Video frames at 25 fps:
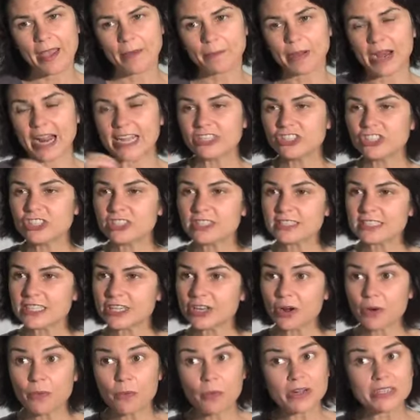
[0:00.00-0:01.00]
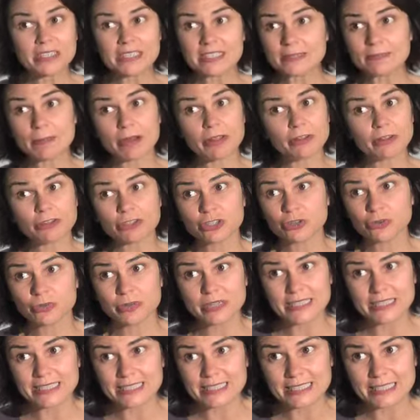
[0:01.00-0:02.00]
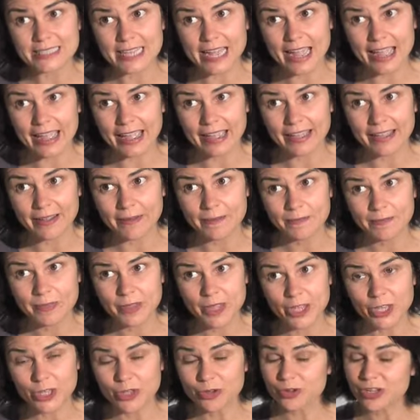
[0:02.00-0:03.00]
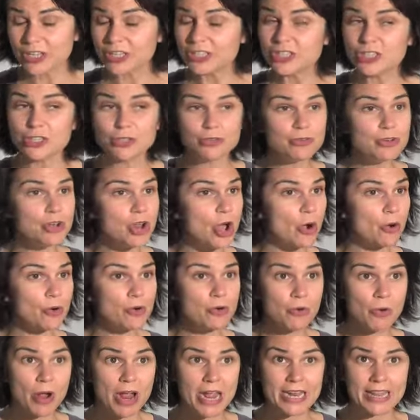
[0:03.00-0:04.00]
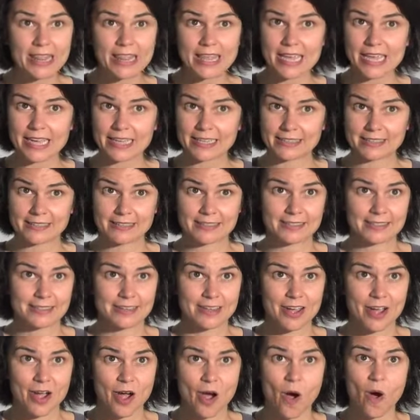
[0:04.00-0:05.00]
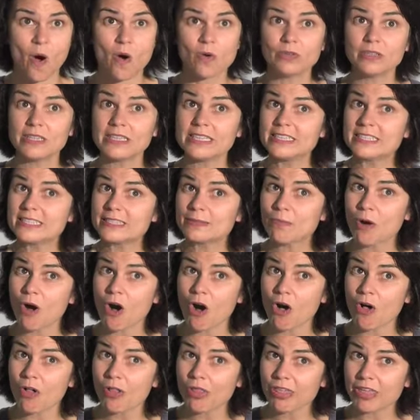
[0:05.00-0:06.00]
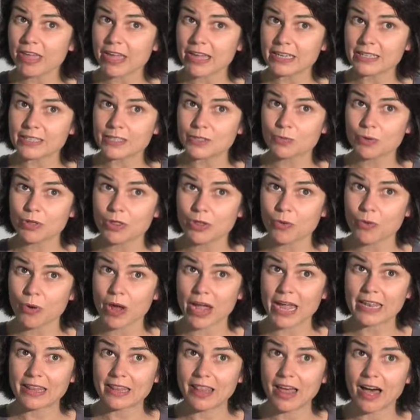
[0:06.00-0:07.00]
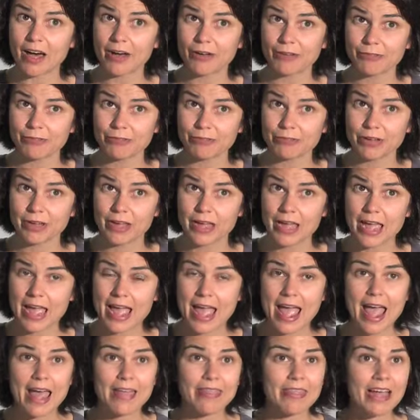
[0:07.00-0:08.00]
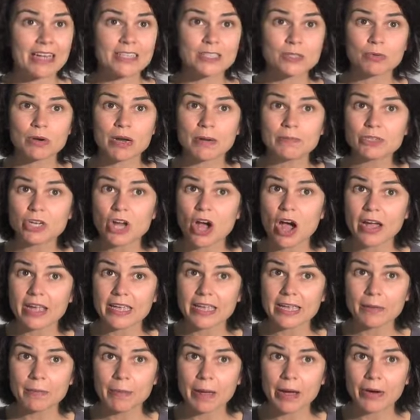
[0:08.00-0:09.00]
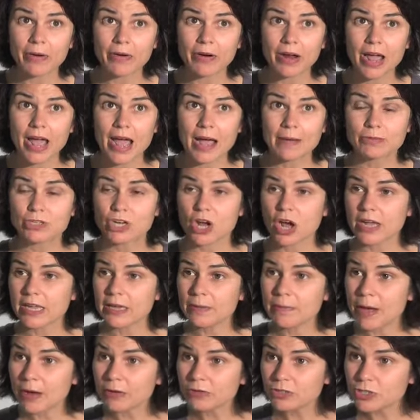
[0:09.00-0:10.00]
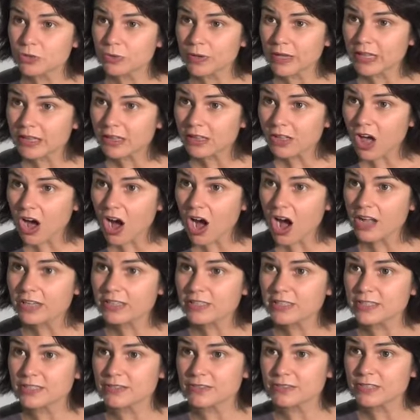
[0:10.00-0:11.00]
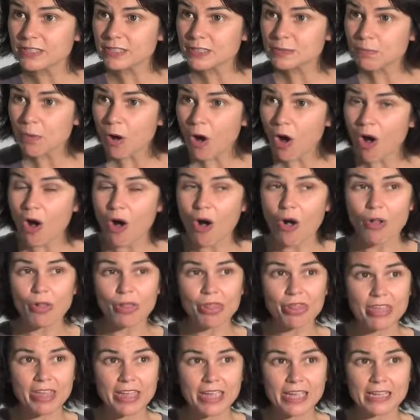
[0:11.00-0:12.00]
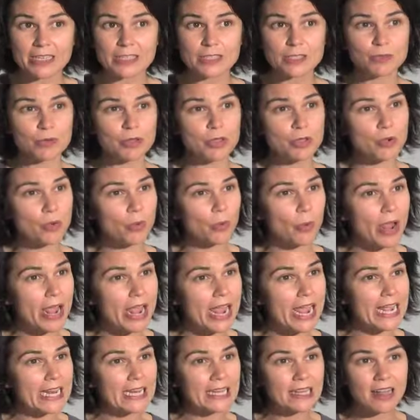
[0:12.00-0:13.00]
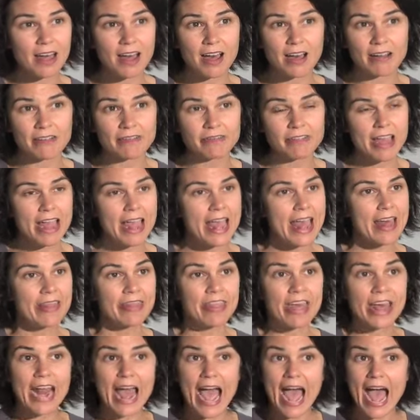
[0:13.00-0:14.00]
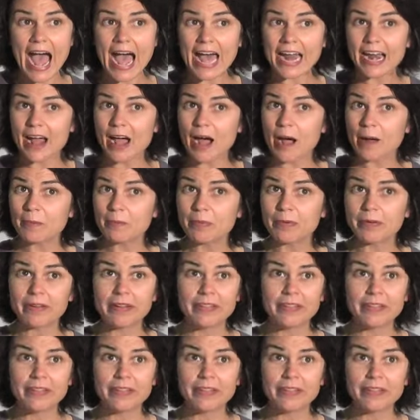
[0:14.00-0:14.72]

But I just, what does Mother Teresa say? You can do no great things, only small things with great love. And that's what I'm talking about doing lots of small things with great love that add up.